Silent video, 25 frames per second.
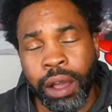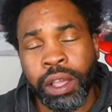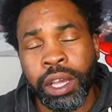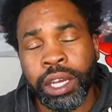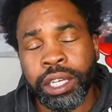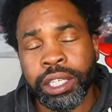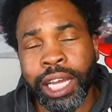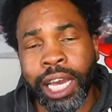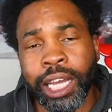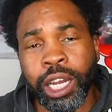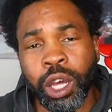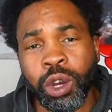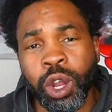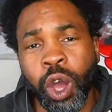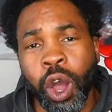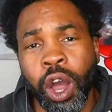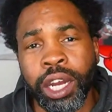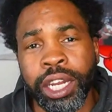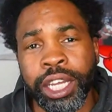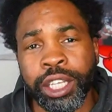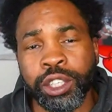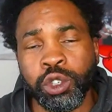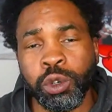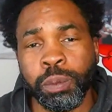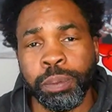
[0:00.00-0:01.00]
Not only are they
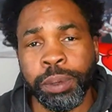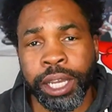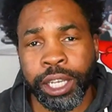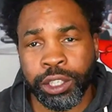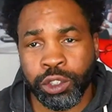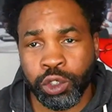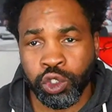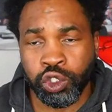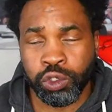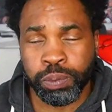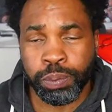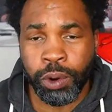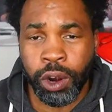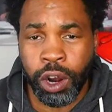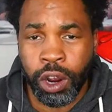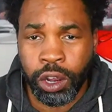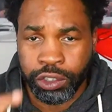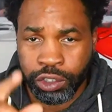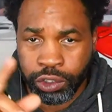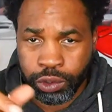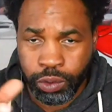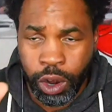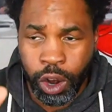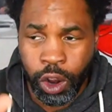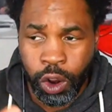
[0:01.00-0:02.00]
too big, too
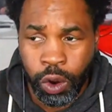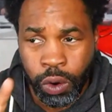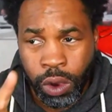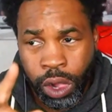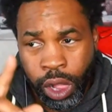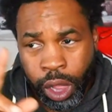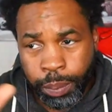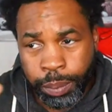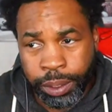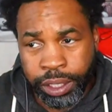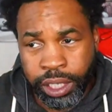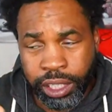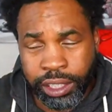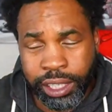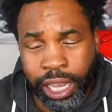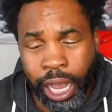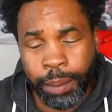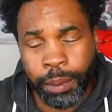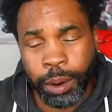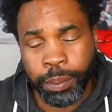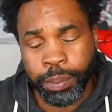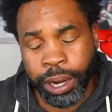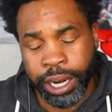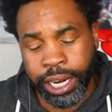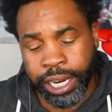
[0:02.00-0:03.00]
strong, but this is how I'm going to
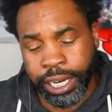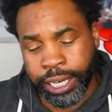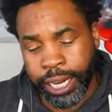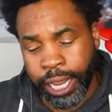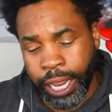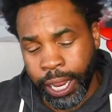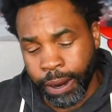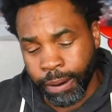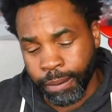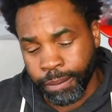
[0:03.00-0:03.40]
break it down.